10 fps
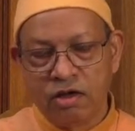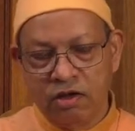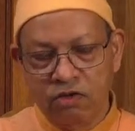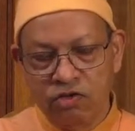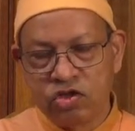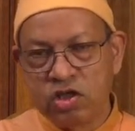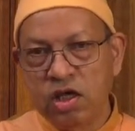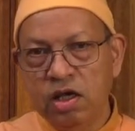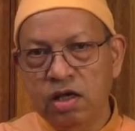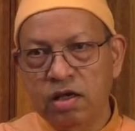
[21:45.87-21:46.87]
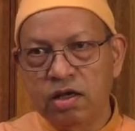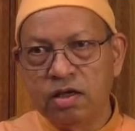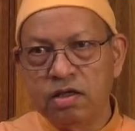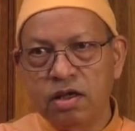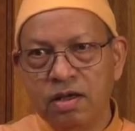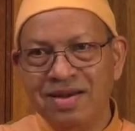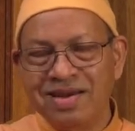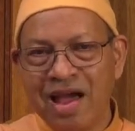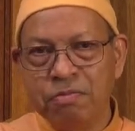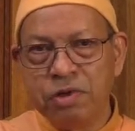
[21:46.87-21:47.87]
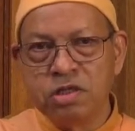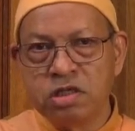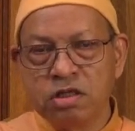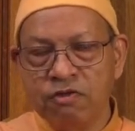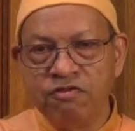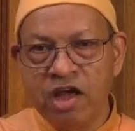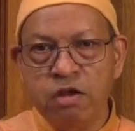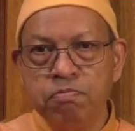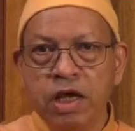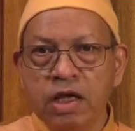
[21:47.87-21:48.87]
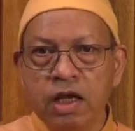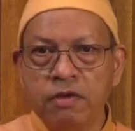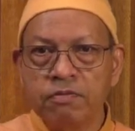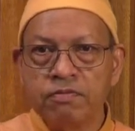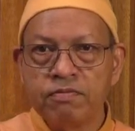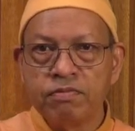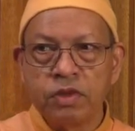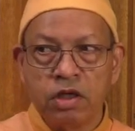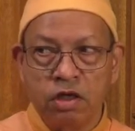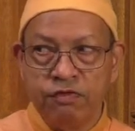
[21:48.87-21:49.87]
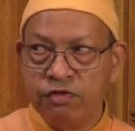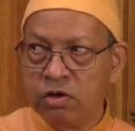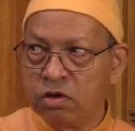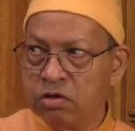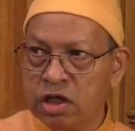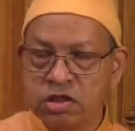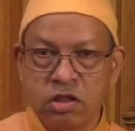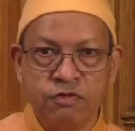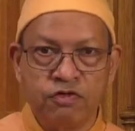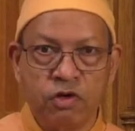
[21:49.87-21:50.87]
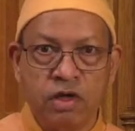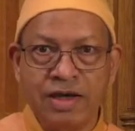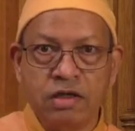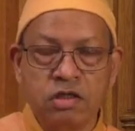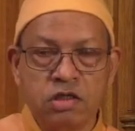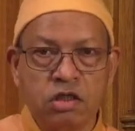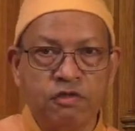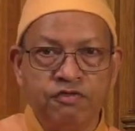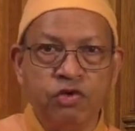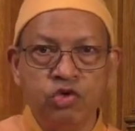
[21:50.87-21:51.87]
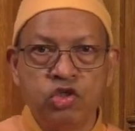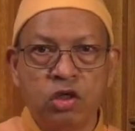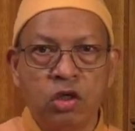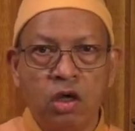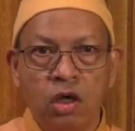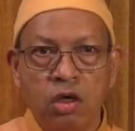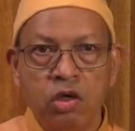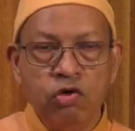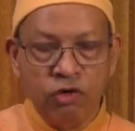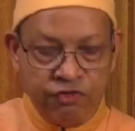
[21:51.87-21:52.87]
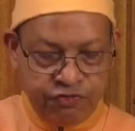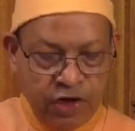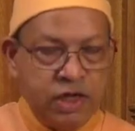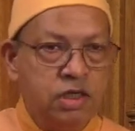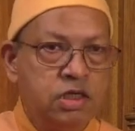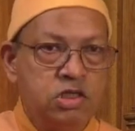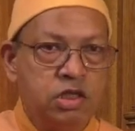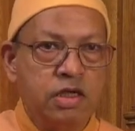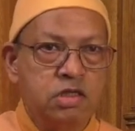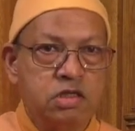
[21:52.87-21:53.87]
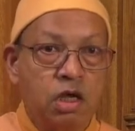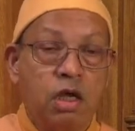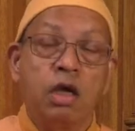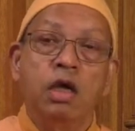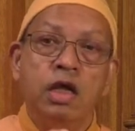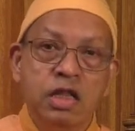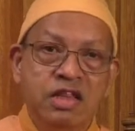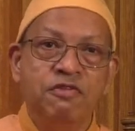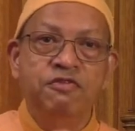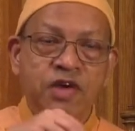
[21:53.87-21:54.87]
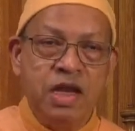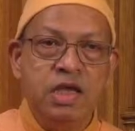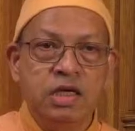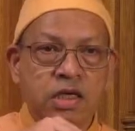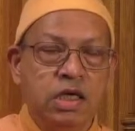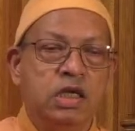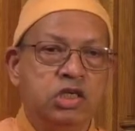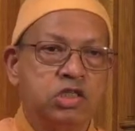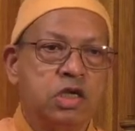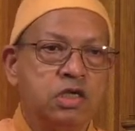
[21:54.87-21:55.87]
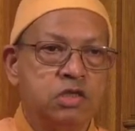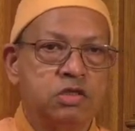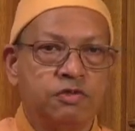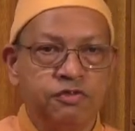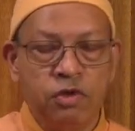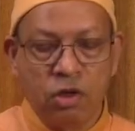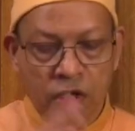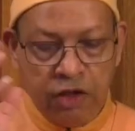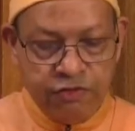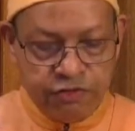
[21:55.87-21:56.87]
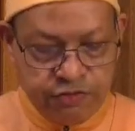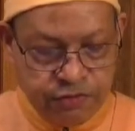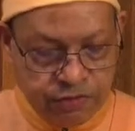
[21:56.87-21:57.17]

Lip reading: You will see it happens in the very beginning. If you are destined for greatness in the future, you will find these things in the very early stages of your life.